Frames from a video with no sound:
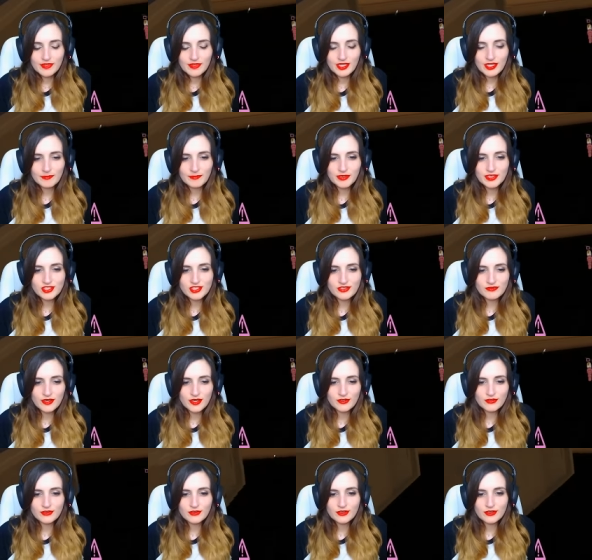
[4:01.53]
And a bunch of
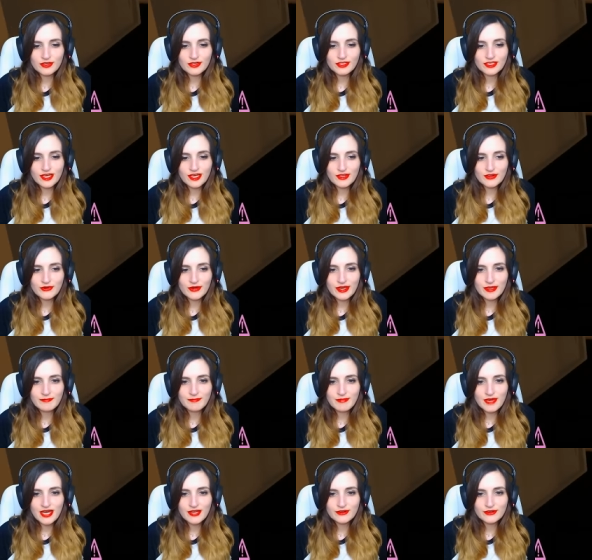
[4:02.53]
other yandere
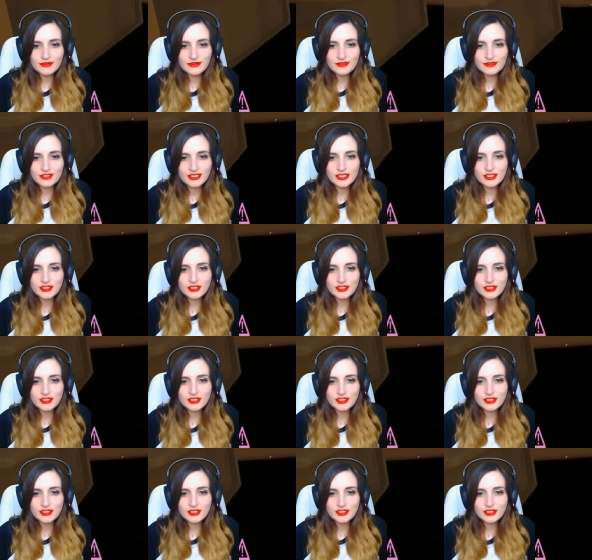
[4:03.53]
modders and